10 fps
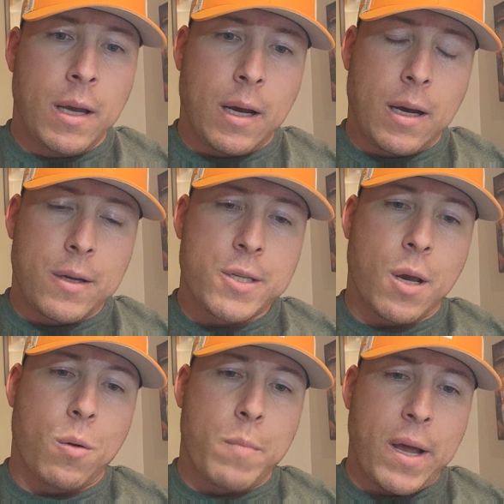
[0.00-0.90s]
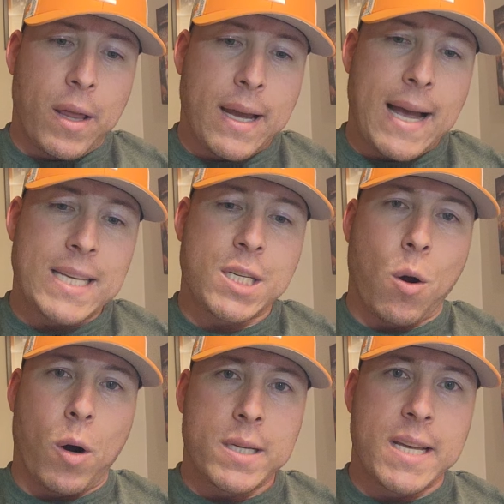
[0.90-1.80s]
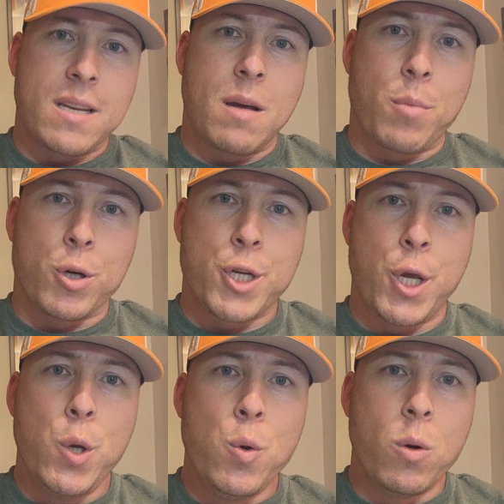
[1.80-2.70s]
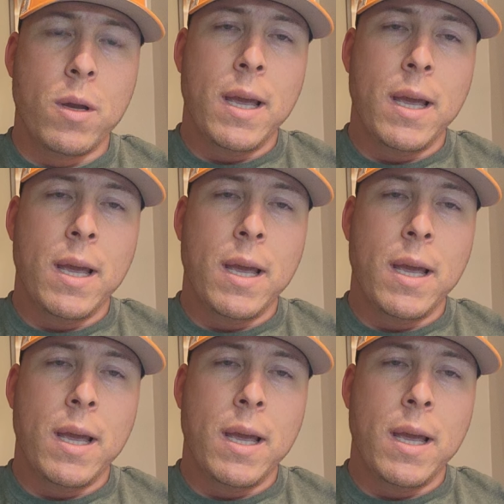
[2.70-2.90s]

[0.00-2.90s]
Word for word: Uh, so Malaki Starks at number two.